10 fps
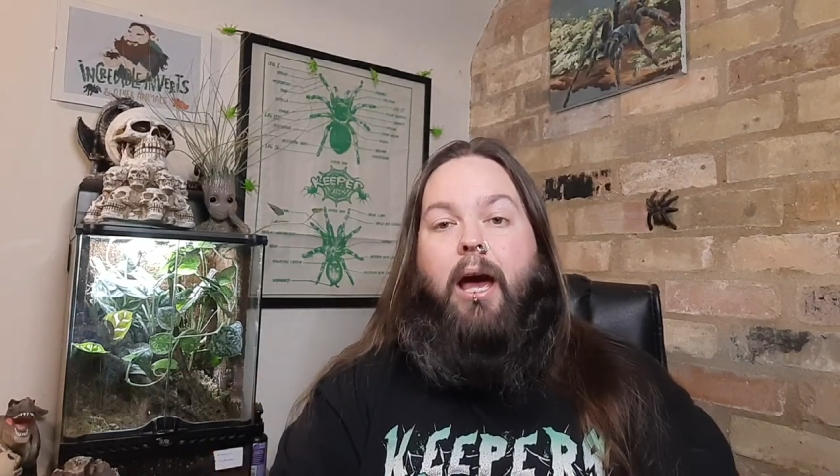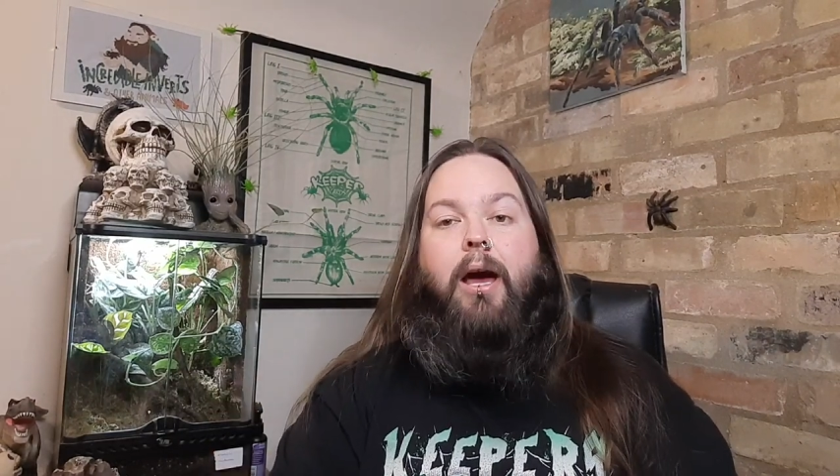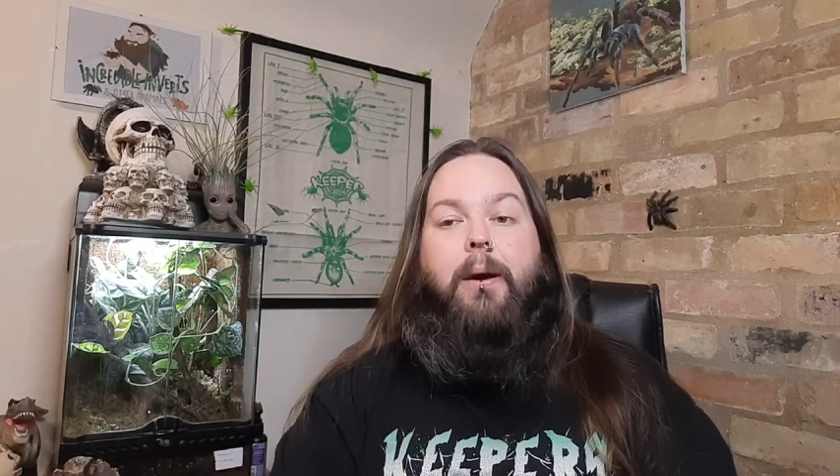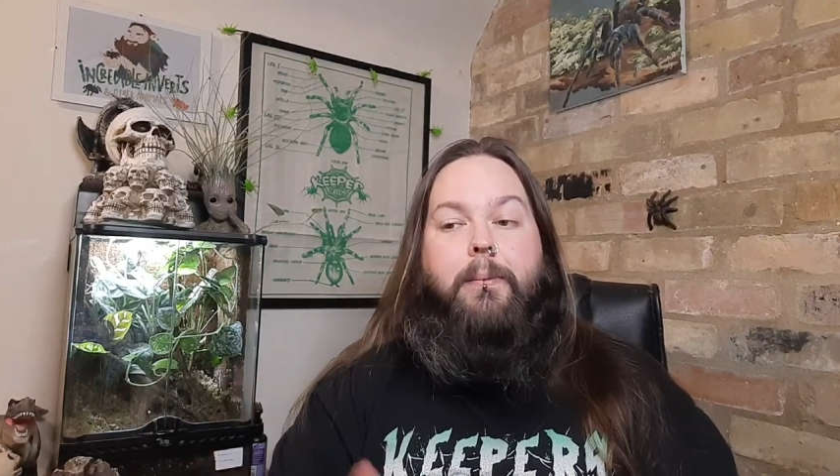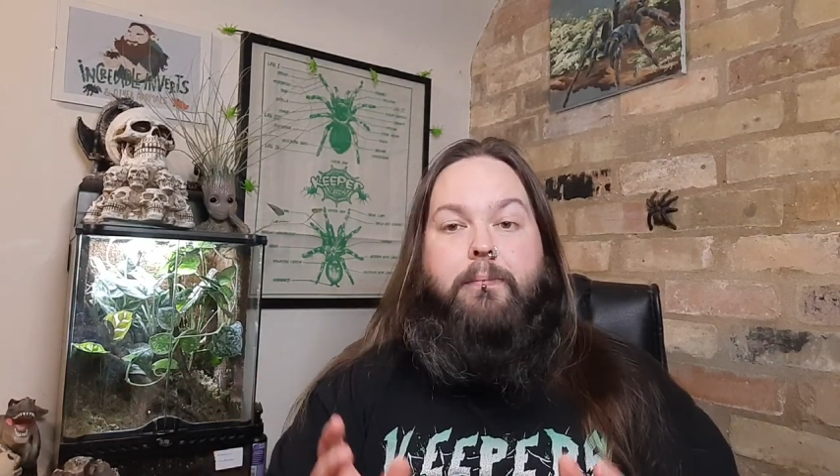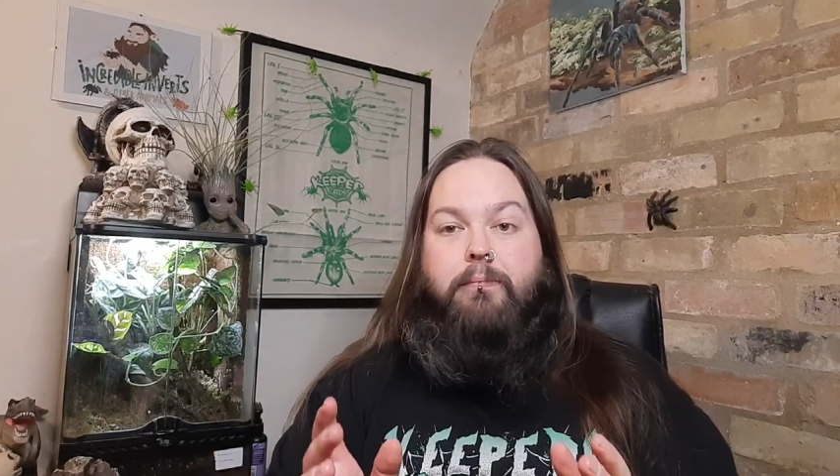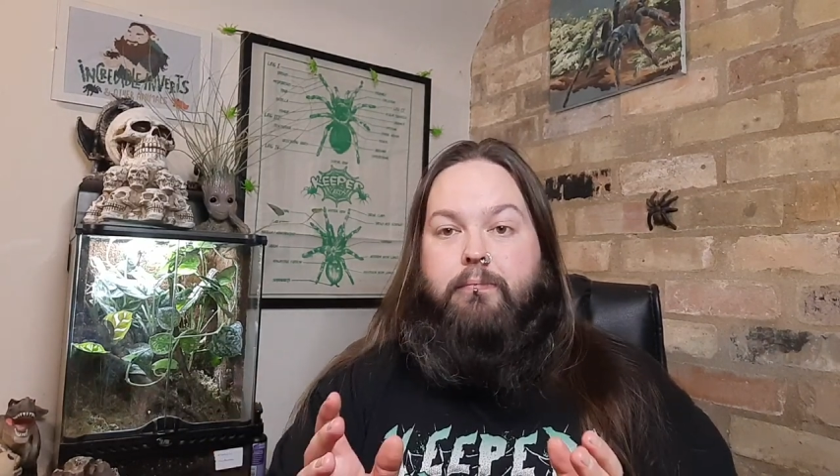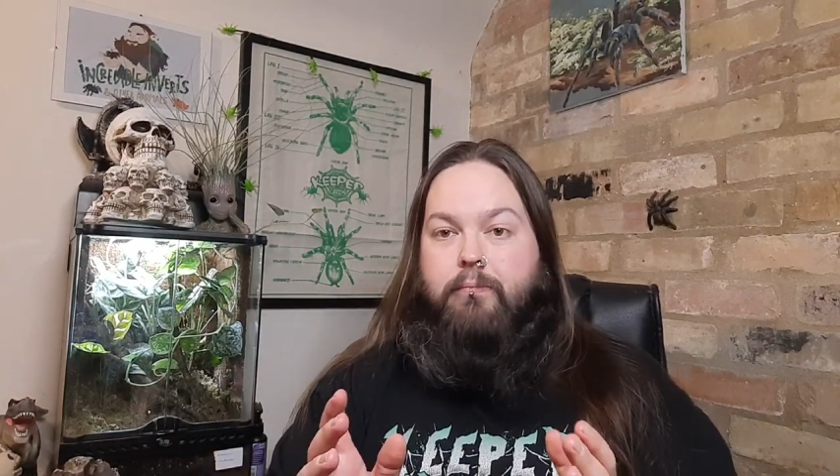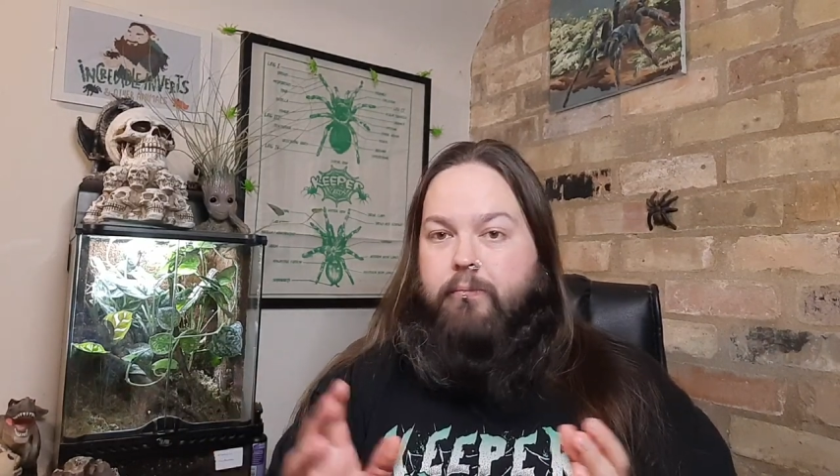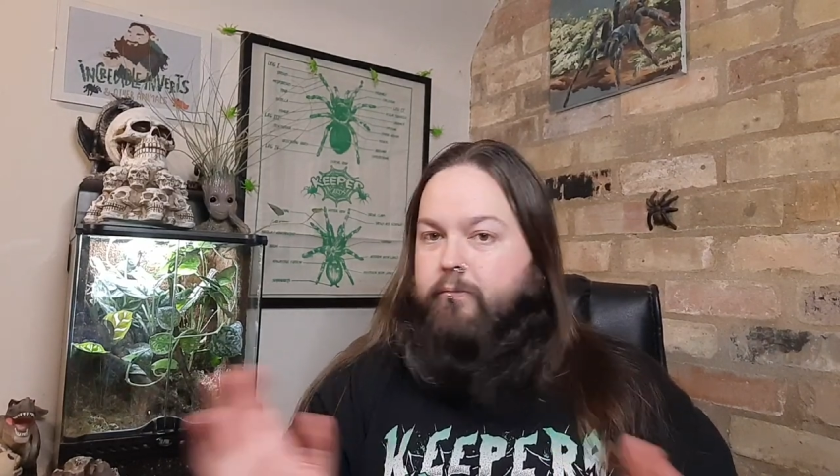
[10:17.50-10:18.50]

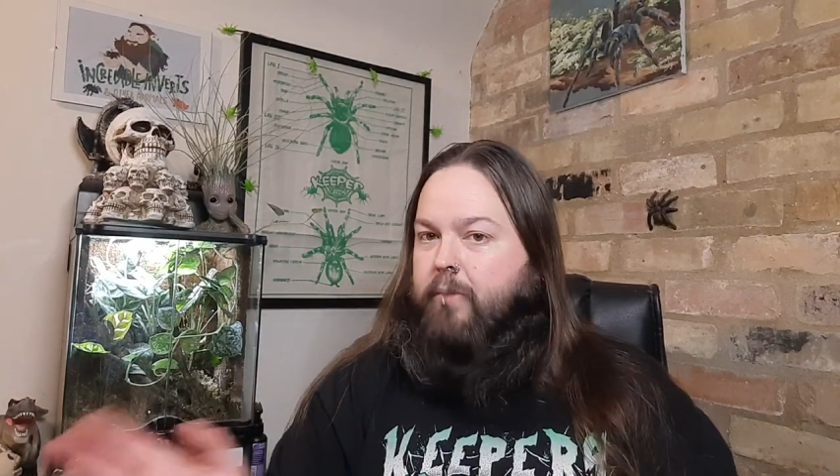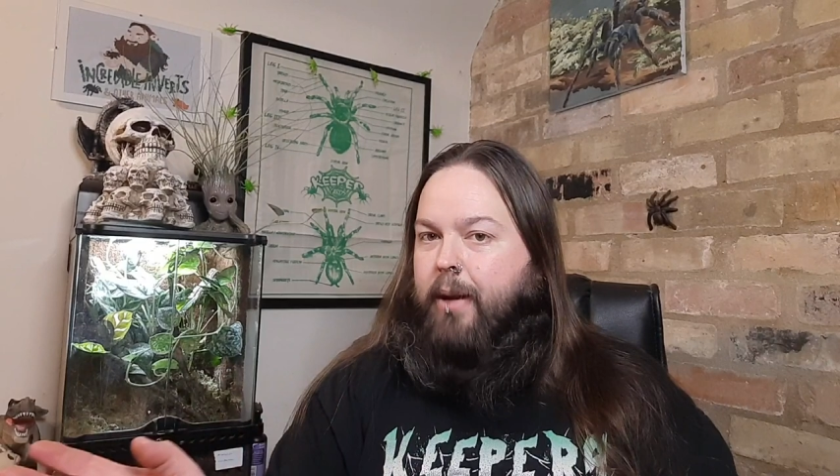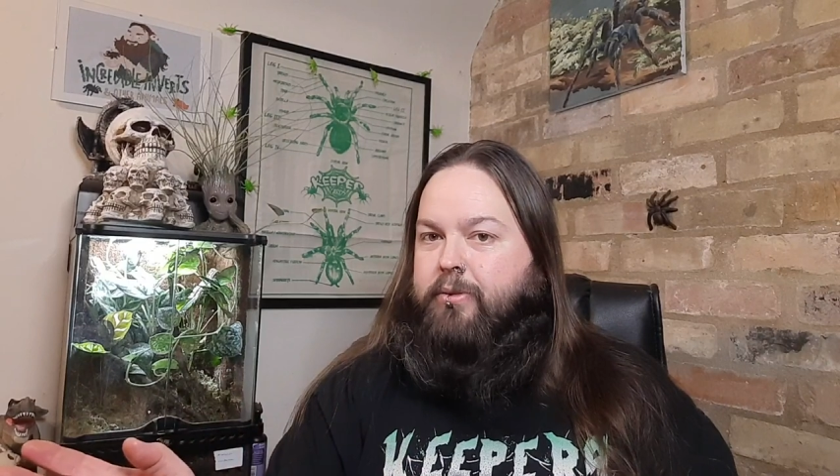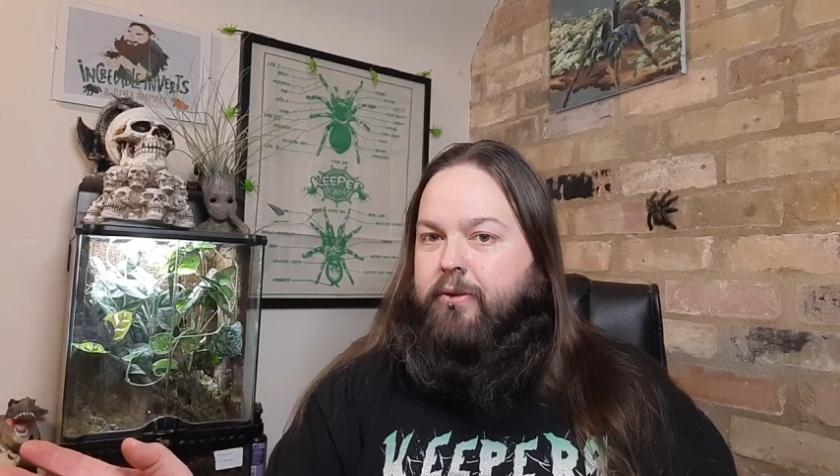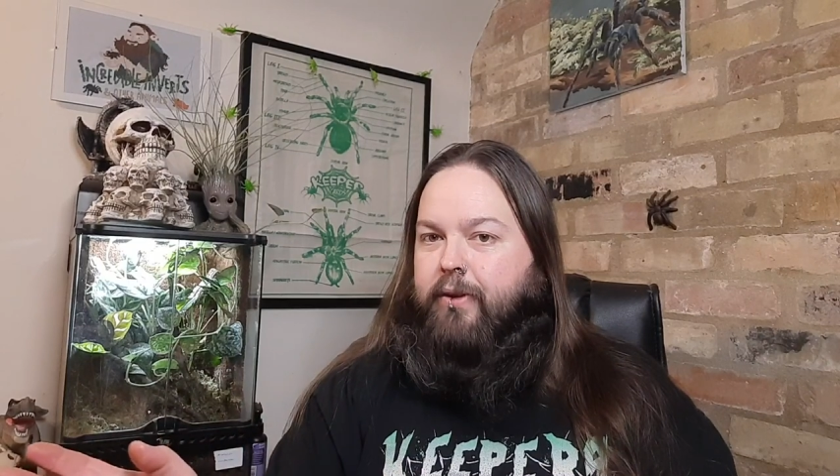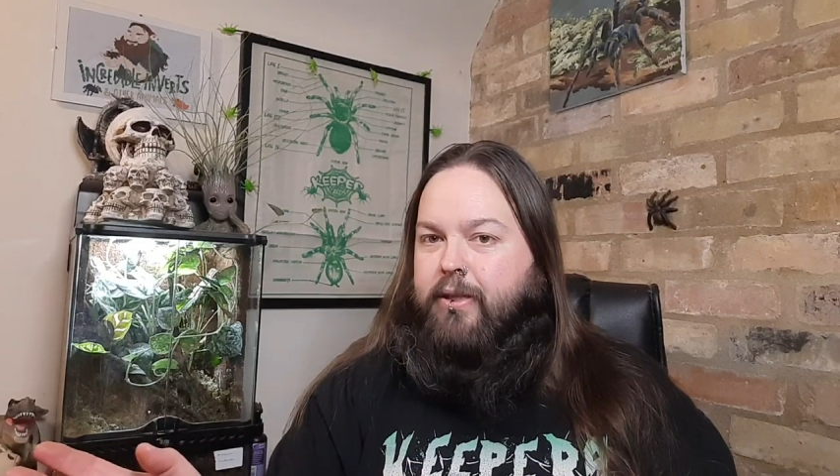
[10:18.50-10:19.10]
Absolutely